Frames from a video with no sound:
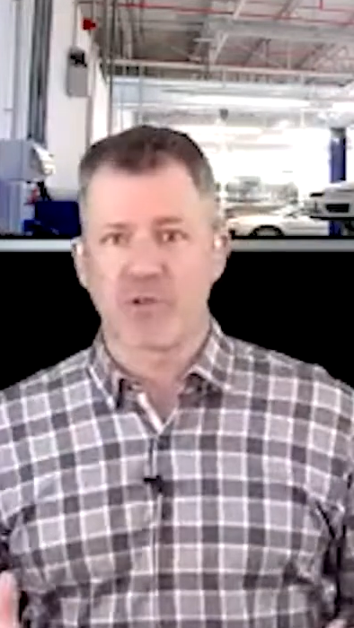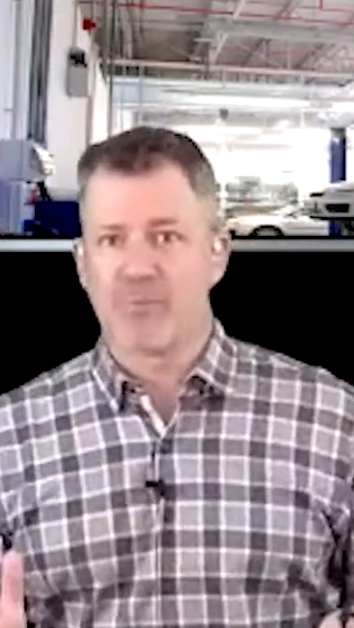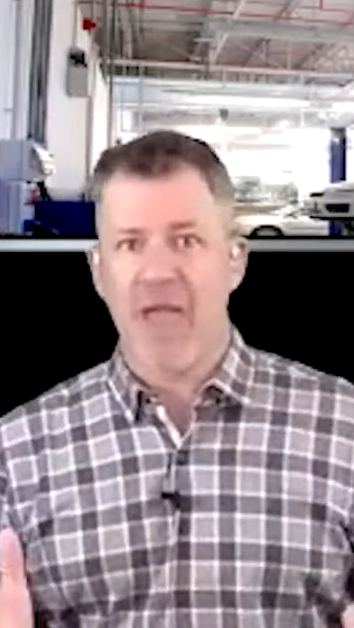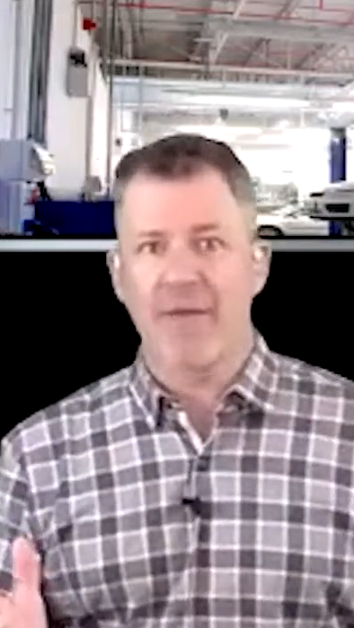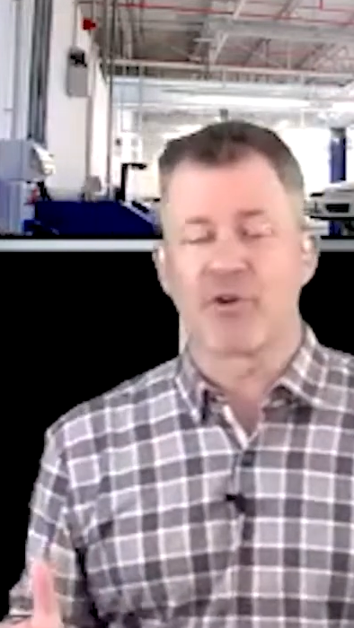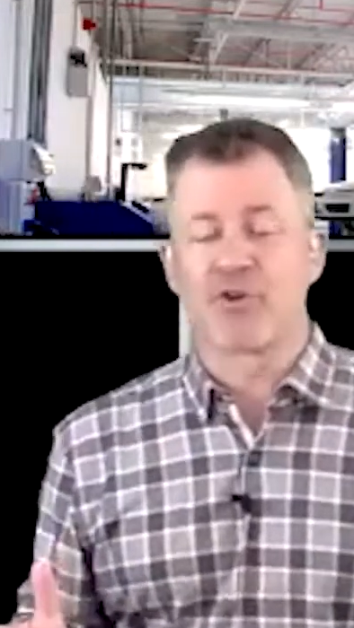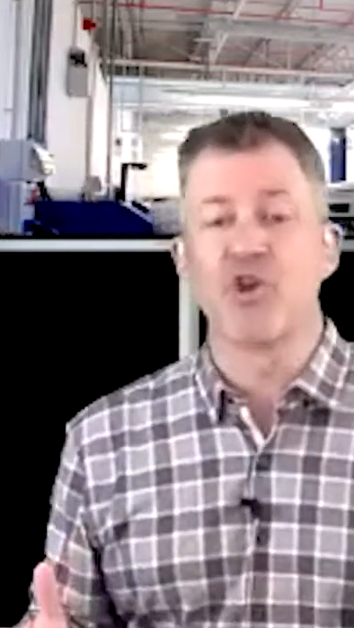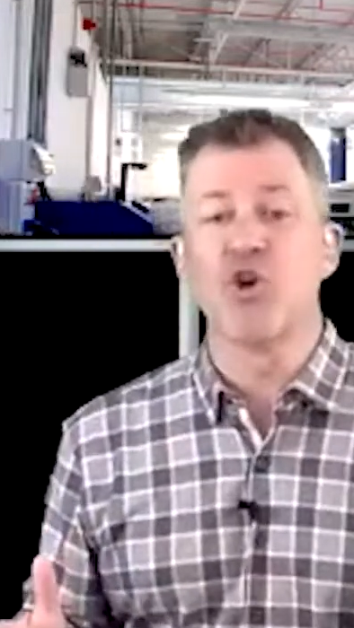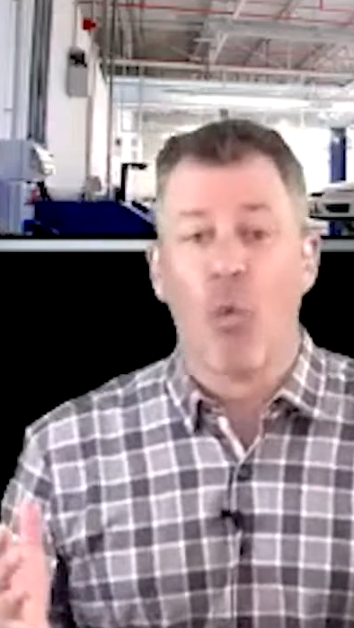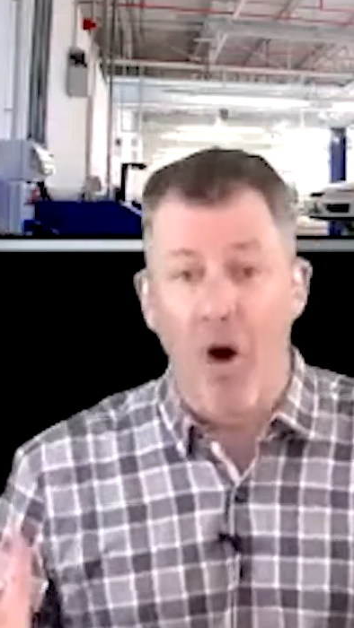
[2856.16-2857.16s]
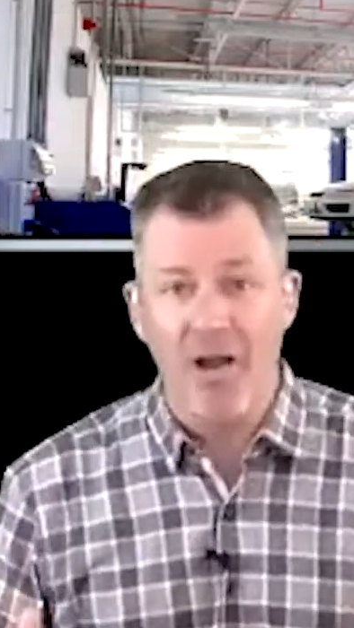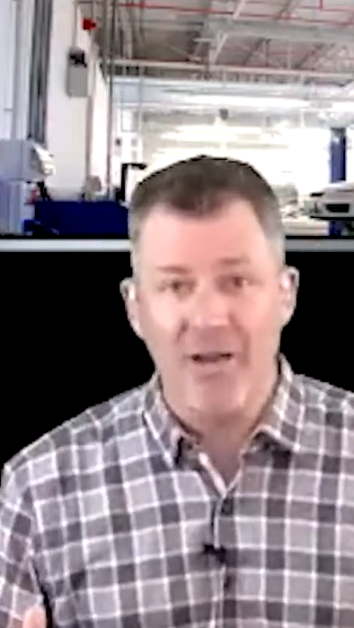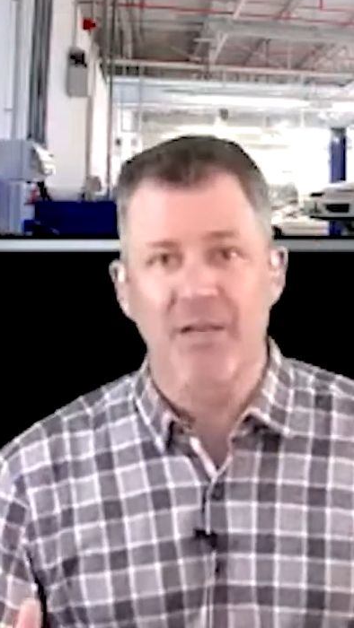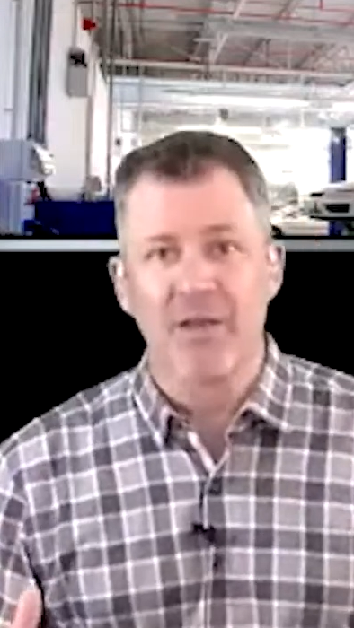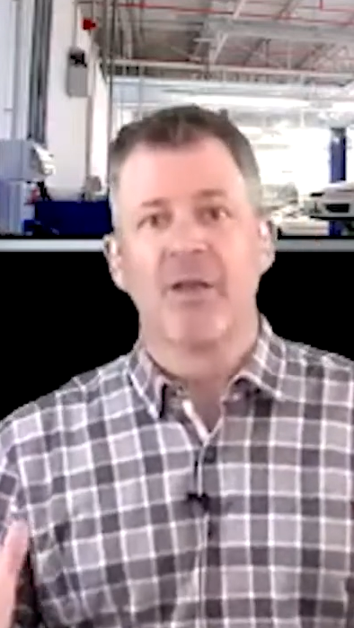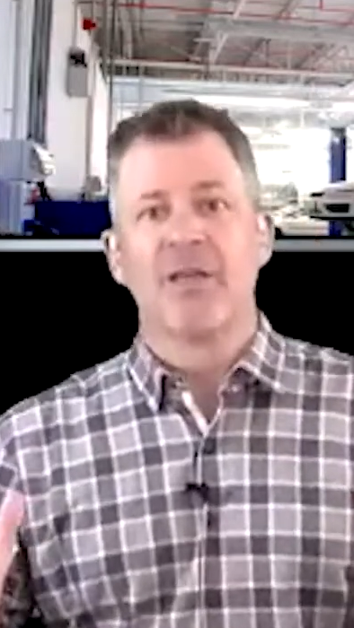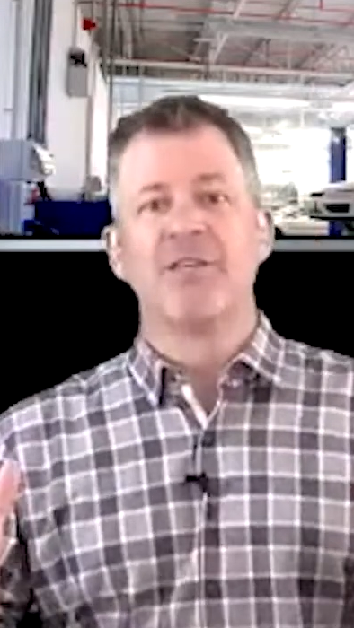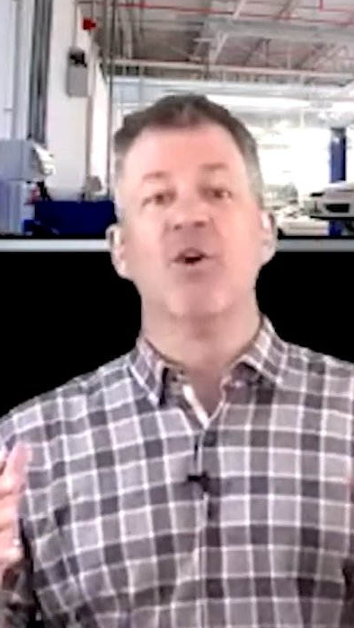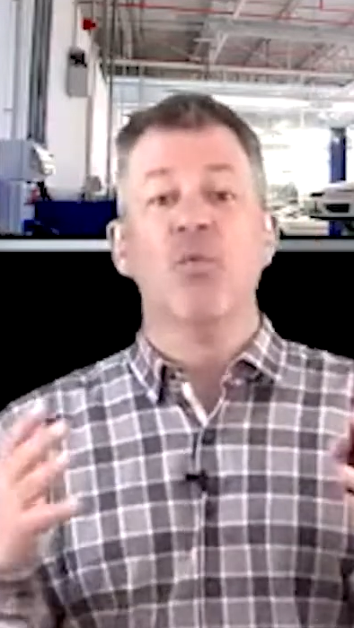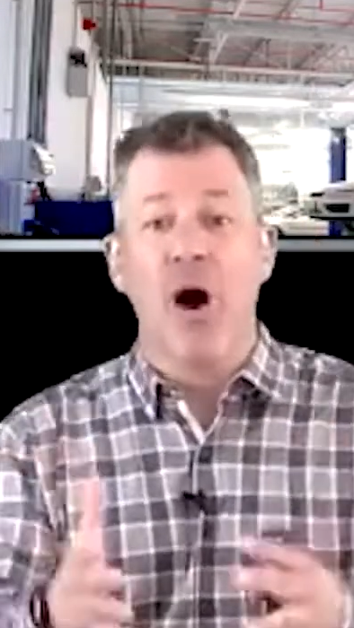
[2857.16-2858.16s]
behavior do you want?
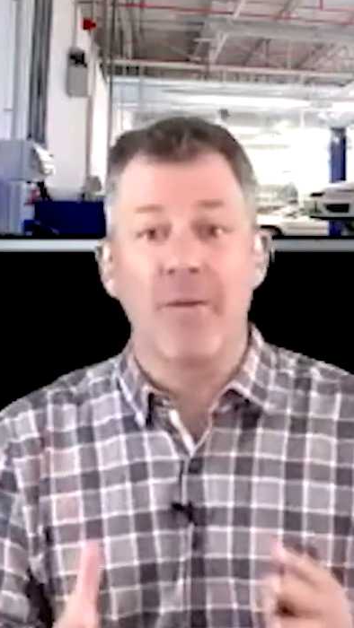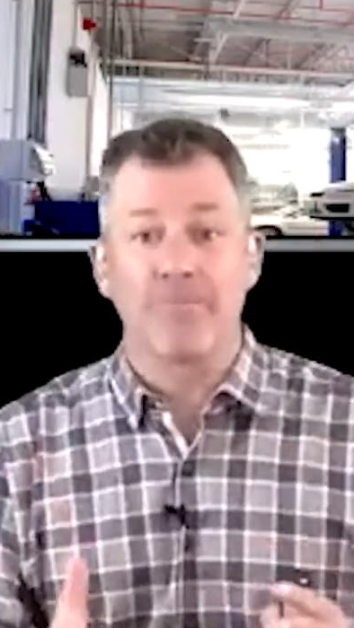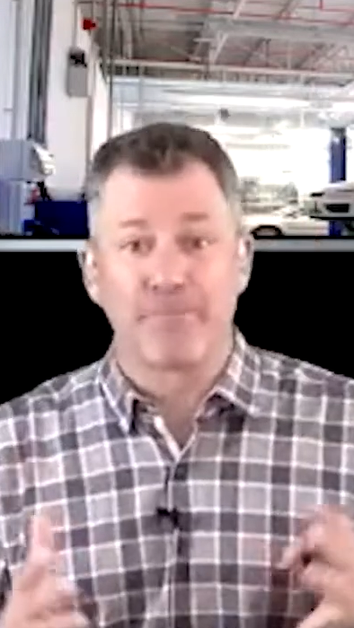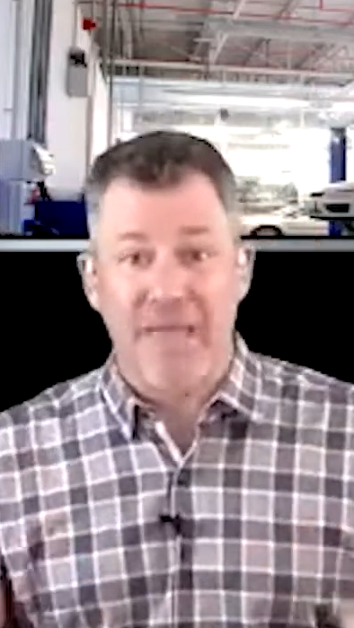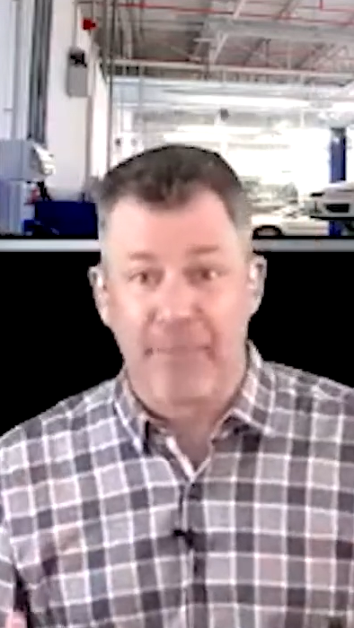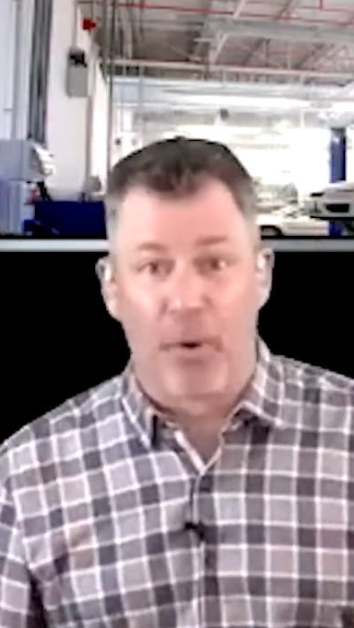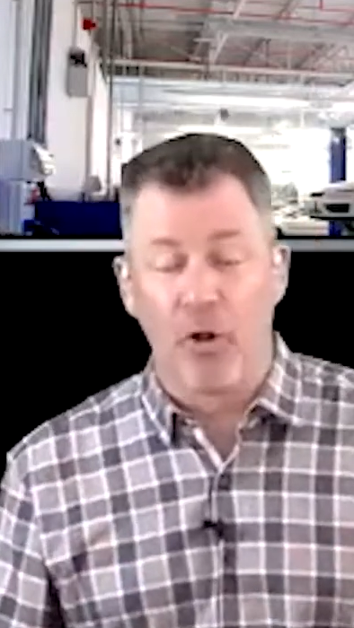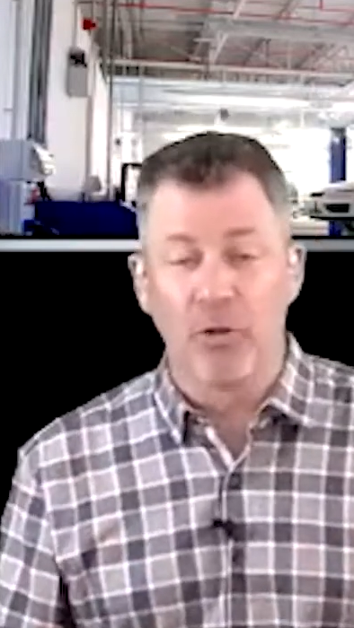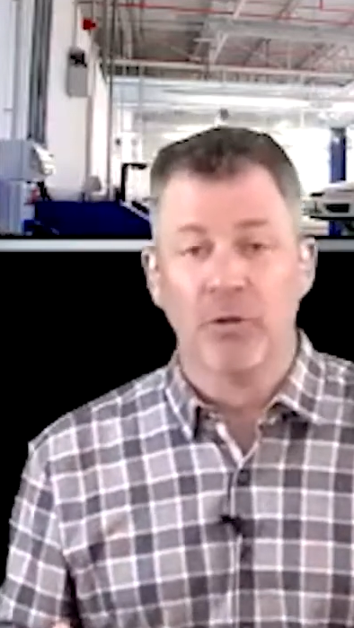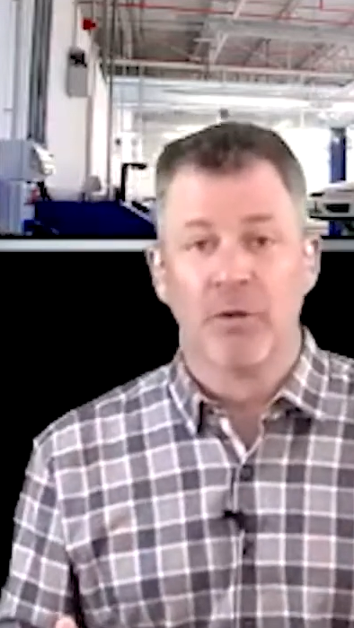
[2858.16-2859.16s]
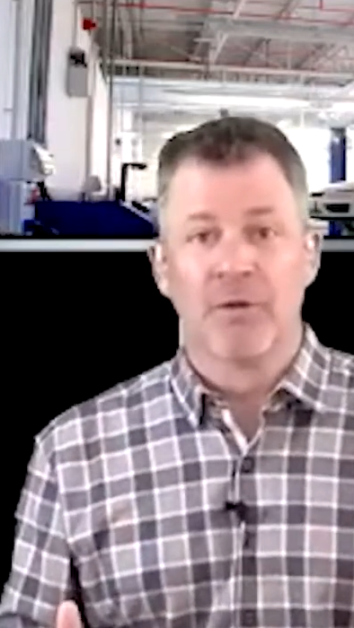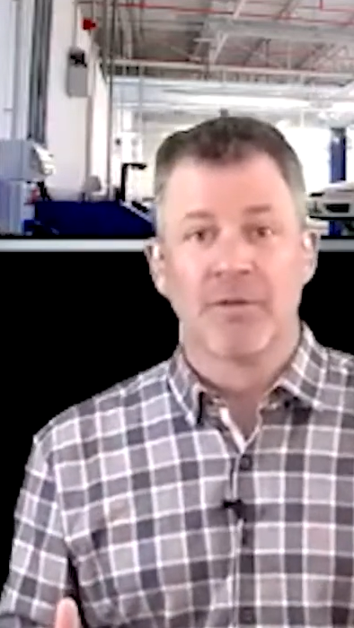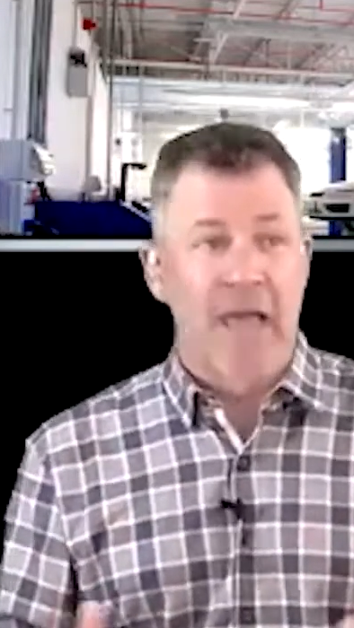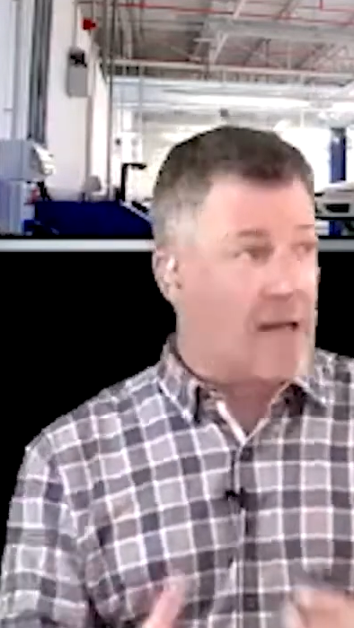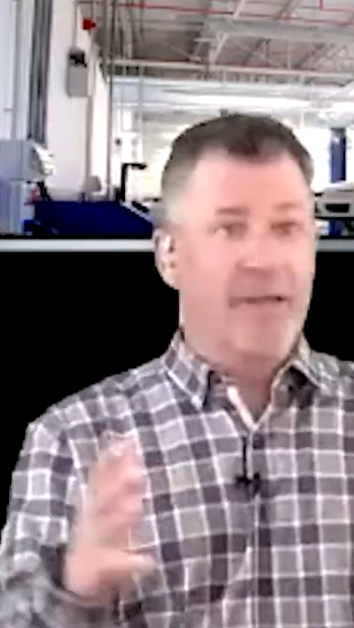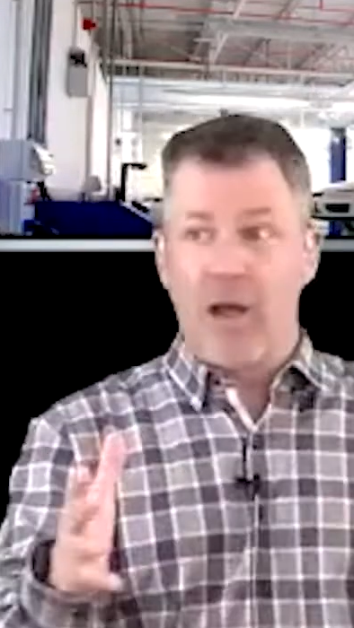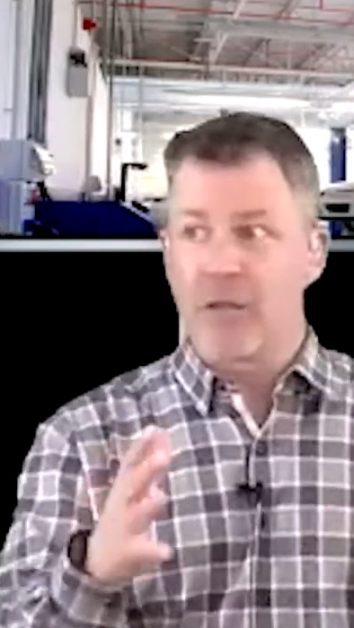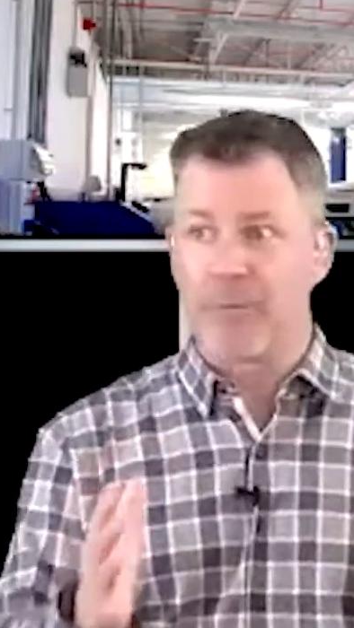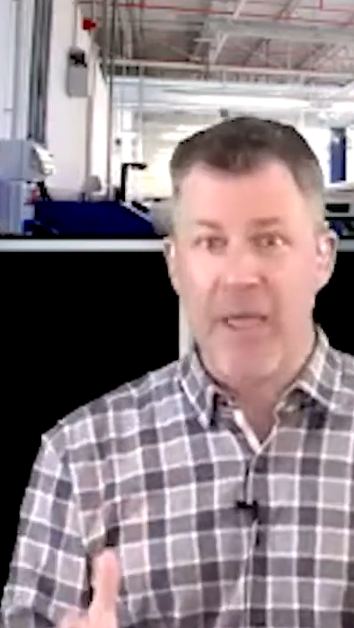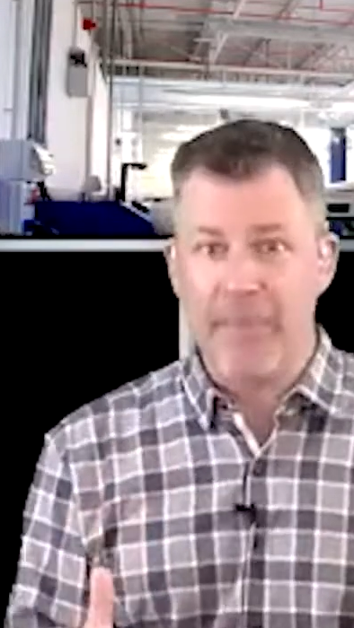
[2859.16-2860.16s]
You want people telling
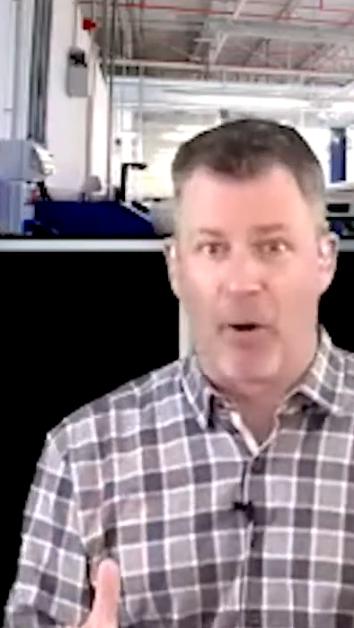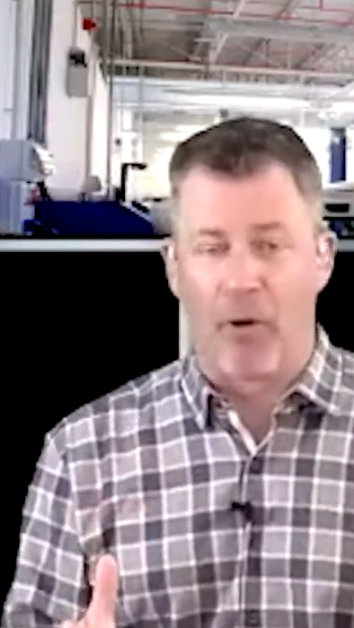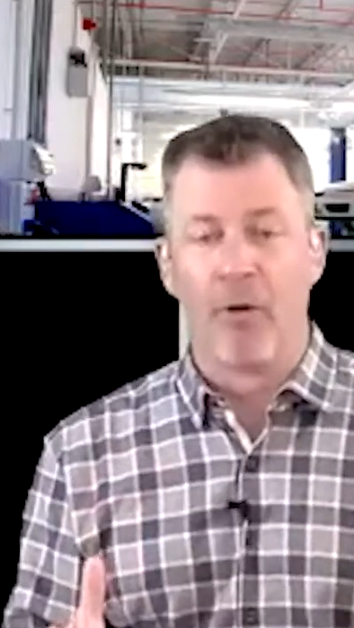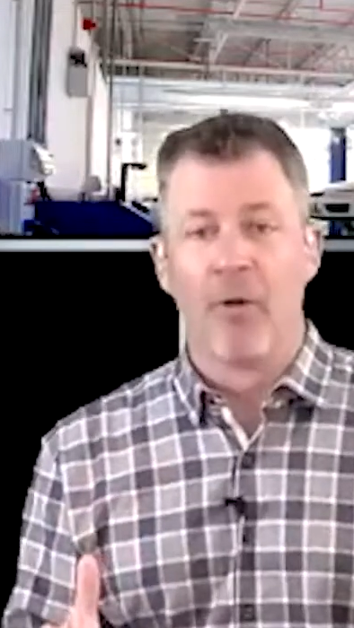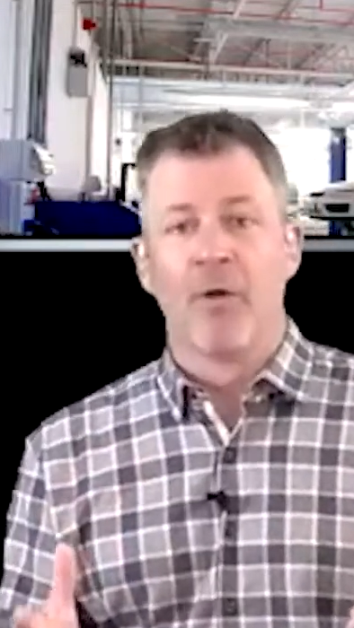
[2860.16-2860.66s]
other people.